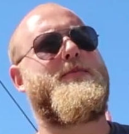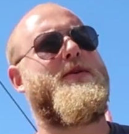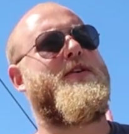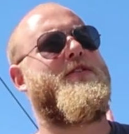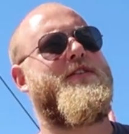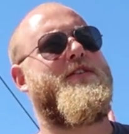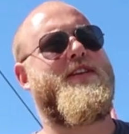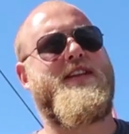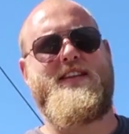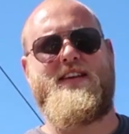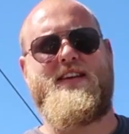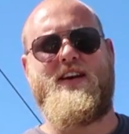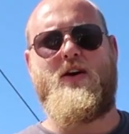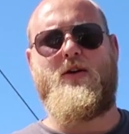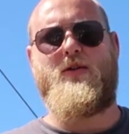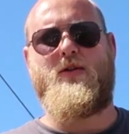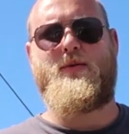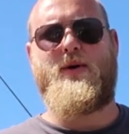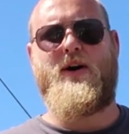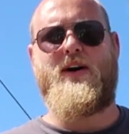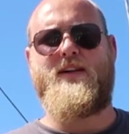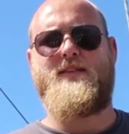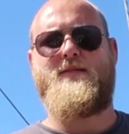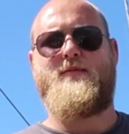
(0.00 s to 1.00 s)
smoother than the
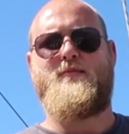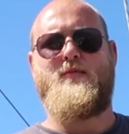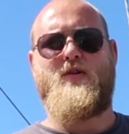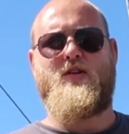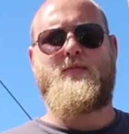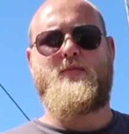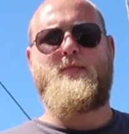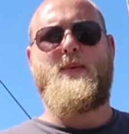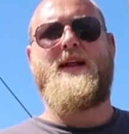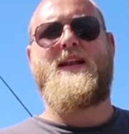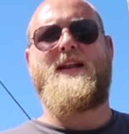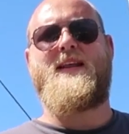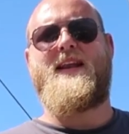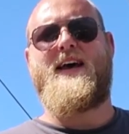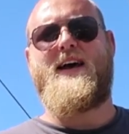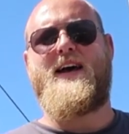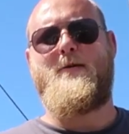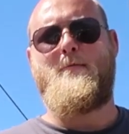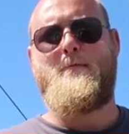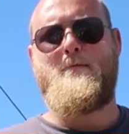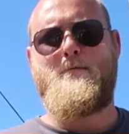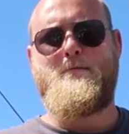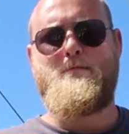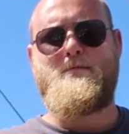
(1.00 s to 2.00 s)
old one, much better
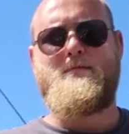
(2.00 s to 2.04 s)
now.